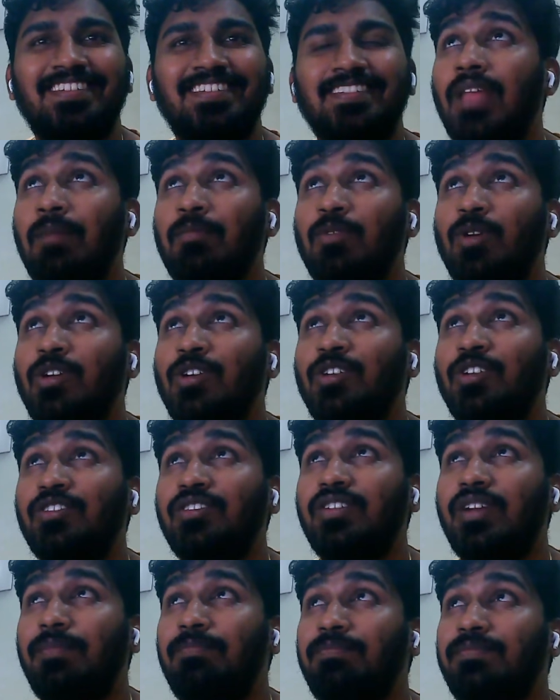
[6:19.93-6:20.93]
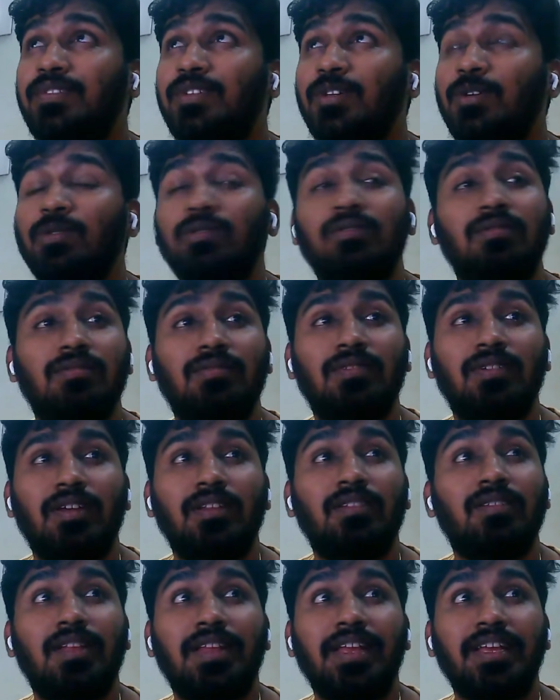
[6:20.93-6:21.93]
I'm going on a trip soon
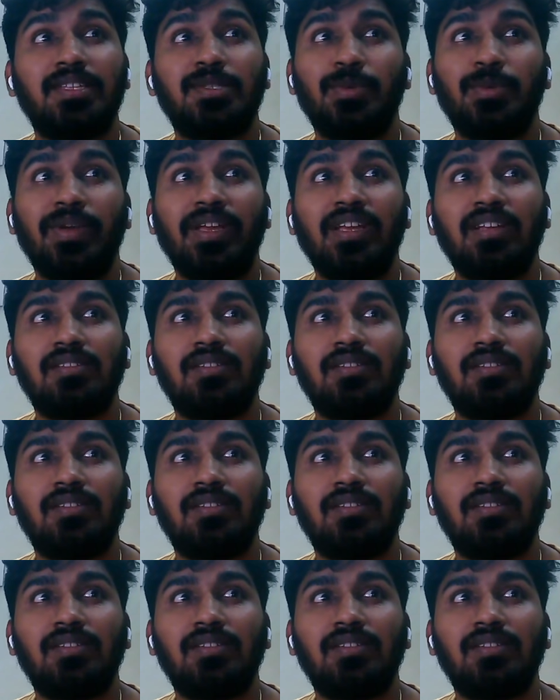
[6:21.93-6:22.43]
in the next week,